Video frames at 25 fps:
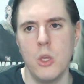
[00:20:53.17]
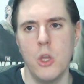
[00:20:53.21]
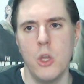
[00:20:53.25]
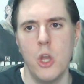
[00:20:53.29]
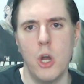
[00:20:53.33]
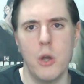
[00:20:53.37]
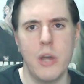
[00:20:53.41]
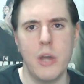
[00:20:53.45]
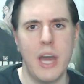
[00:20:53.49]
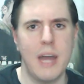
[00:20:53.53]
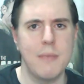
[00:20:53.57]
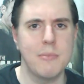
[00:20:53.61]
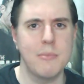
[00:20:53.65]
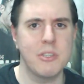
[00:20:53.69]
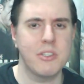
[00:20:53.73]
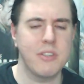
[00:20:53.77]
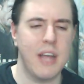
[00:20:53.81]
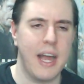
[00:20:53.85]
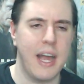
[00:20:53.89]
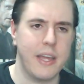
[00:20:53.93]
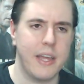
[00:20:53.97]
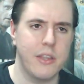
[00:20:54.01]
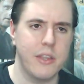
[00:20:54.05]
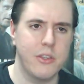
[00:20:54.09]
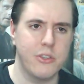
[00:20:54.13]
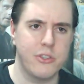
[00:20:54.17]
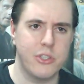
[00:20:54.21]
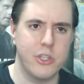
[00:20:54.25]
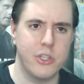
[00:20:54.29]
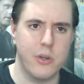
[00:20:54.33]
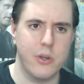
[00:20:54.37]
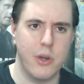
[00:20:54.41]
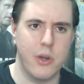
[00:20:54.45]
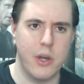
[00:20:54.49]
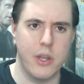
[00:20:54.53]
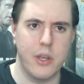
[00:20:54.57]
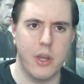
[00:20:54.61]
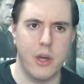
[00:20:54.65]
You know, kind of been slacking this
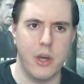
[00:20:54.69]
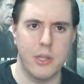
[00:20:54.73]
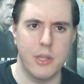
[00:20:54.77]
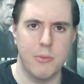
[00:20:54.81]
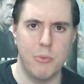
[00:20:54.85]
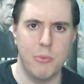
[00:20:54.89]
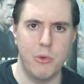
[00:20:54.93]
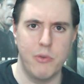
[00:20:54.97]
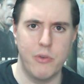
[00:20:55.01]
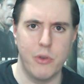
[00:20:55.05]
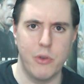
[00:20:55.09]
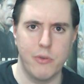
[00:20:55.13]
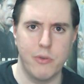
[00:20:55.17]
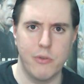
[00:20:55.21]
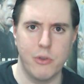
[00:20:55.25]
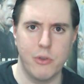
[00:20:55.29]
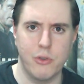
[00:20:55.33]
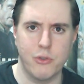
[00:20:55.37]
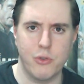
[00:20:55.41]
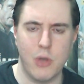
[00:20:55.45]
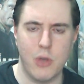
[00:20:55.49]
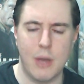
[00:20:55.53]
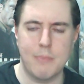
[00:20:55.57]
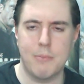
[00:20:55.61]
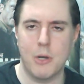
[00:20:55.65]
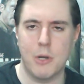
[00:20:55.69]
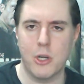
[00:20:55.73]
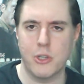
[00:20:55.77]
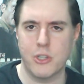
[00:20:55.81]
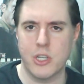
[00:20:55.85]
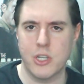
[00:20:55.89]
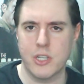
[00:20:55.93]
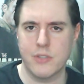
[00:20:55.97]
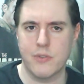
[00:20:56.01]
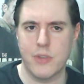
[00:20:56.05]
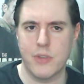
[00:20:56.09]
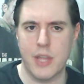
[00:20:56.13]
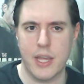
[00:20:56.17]
year on the movie review, so I
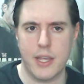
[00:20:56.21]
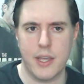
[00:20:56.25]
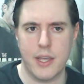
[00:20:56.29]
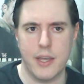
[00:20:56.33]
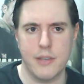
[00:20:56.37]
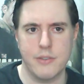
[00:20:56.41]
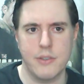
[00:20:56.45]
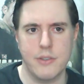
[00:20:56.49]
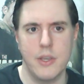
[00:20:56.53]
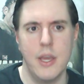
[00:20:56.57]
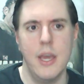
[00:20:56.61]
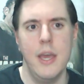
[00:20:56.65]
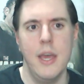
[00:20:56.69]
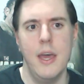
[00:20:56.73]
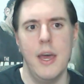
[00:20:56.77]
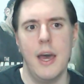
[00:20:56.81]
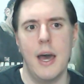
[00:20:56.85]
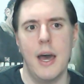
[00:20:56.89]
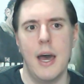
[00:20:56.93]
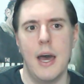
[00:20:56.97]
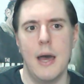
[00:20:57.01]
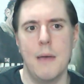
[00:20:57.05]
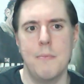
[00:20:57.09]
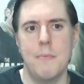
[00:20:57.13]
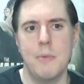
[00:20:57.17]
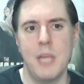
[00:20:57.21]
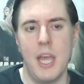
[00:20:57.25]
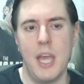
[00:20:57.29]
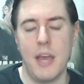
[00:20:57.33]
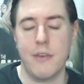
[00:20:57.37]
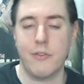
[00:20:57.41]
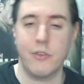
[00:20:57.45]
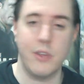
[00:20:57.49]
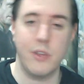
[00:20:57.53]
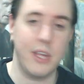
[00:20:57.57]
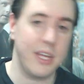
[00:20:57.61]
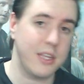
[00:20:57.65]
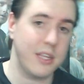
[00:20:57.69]
apologize for that, guys. But
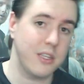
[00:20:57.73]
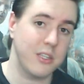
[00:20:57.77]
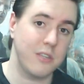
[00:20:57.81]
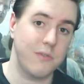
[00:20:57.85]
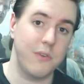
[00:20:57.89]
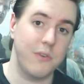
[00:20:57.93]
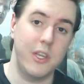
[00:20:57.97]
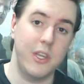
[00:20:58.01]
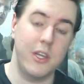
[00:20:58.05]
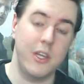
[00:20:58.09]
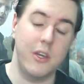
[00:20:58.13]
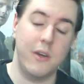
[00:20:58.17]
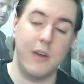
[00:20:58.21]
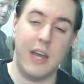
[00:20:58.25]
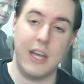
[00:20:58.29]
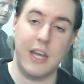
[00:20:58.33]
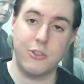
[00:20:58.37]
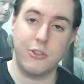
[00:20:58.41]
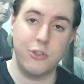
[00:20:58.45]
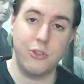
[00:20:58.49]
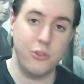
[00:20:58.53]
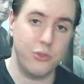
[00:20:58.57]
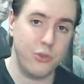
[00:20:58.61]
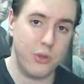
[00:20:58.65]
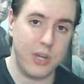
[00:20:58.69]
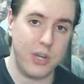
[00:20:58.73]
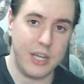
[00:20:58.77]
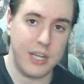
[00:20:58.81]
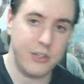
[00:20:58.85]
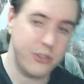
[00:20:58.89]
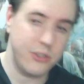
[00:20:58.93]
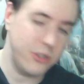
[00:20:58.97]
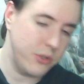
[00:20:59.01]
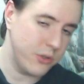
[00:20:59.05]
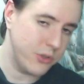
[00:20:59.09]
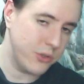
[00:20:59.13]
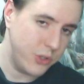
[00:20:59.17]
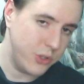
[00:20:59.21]
yeah, if you like this video, as usual,
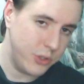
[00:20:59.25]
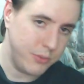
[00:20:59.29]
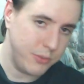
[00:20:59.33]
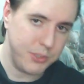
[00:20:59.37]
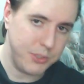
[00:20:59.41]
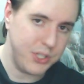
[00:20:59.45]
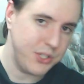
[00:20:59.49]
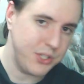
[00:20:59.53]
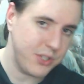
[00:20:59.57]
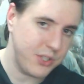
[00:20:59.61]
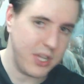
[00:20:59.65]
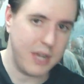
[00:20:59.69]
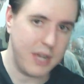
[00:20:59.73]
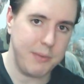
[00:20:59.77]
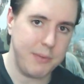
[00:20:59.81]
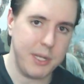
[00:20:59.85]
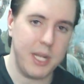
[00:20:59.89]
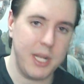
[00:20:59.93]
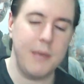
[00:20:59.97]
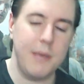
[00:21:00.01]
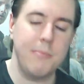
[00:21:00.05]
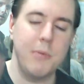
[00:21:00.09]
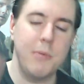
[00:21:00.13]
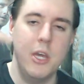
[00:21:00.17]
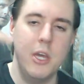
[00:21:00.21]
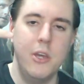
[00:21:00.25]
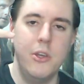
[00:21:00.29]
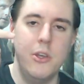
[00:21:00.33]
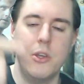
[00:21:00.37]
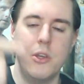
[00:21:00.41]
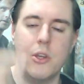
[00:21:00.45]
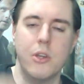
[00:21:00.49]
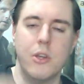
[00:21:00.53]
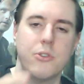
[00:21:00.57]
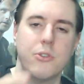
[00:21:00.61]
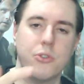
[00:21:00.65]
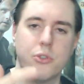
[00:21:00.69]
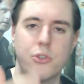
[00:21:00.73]
guys, you know what to do. Please thumb it up.
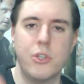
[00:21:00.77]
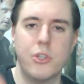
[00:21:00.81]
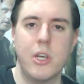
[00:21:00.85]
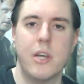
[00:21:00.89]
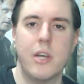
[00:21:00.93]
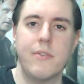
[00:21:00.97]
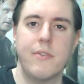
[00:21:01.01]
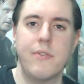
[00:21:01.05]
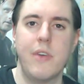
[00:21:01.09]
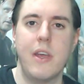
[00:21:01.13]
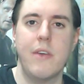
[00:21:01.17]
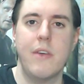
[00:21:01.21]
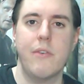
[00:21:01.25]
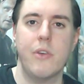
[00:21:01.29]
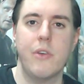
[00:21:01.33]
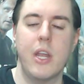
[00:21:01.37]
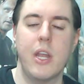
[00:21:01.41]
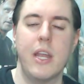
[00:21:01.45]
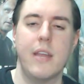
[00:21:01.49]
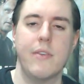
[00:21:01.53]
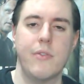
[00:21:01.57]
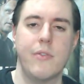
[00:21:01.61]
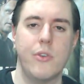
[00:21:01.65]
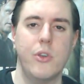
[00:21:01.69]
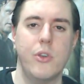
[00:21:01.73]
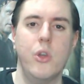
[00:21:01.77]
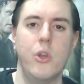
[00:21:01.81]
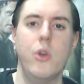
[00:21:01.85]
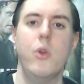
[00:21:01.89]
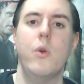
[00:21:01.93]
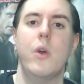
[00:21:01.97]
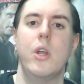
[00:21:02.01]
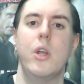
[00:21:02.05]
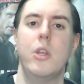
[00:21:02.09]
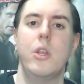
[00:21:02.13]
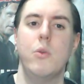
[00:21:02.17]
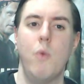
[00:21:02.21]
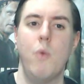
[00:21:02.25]
You can also share and favorite. And if you're
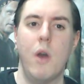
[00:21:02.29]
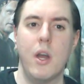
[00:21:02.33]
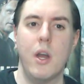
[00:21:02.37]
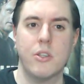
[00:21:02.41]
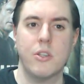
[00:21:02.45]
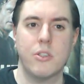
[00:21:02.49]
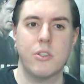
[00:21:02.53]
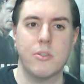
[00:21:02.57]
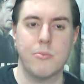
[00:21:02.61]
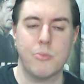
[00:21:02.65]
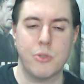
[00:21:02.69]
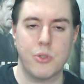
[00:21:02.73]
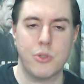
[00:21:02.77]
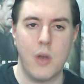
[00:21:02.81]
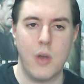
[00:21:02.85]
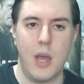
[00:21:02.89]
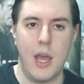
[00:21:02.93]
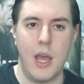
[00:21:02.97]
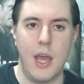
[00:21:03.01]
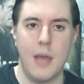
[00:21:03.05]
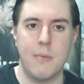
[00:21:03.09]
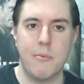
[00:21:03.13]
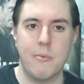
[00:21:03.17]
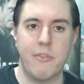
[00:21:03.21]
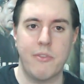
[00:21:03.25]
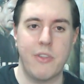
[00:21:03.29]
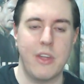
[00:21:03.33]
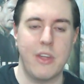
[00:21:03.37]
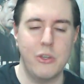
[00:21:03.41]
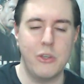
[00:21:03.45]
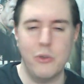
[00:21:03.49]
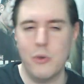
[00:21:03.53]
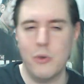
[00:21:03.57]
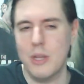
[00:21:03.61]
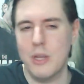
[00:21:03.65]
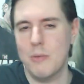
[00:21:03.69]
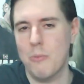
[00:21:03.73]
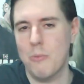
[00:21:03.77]
new and you want to subscribe, if they
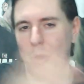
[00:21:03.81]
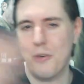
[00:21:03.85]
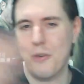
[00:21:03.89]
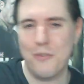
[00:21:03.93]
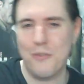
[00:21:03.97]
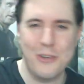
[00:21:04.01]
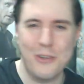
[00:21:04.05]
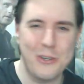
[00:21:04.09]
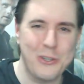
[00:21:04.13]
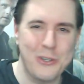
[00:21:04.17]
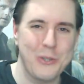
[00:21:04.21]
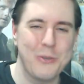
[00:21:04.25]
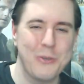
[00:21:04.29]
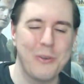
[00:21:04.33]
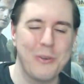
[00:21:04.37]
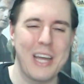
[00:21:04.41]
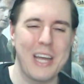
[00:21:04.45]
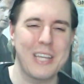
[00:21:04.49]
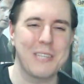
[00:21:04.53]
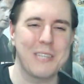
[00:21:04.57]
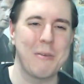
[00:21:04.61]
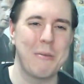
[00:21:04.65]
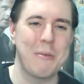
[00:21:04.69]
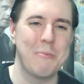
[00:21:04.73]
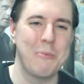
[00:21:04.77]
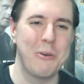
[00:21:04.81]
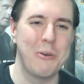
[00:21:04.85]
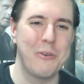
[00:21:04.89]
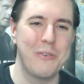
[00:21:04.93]
do any more future X-Men